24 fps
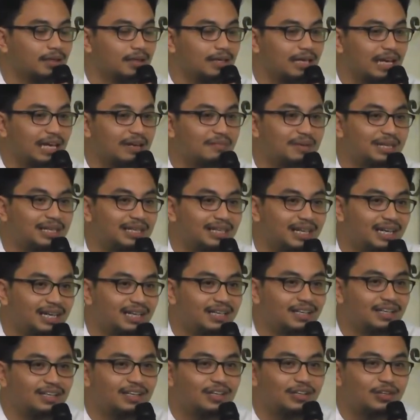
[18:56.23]
can be
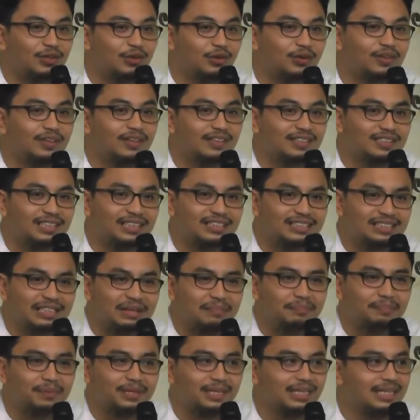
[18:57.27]
done using just
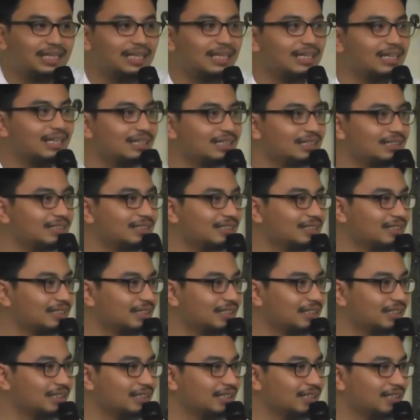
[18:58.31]
simple English, isn't
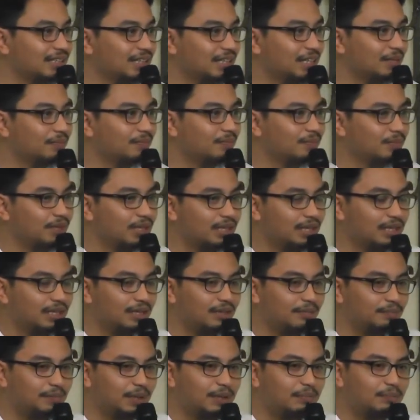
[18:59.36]
it?
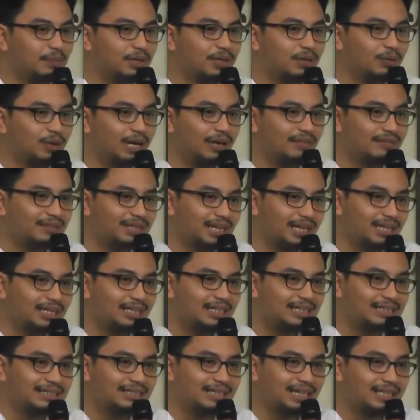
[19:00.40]
People who have done these